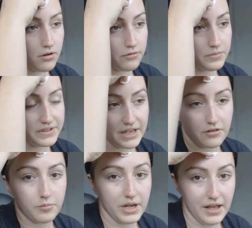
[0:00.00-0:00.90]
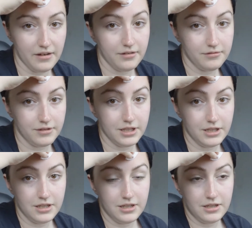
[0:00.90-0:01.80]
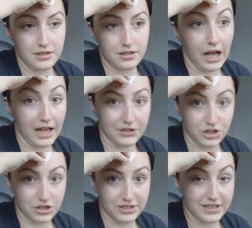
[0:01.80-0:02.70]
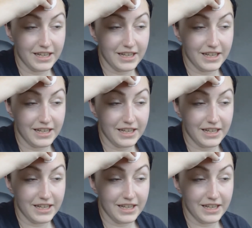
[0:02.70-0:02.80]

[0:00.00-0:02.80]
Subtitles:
from the centre of my head, as you can see,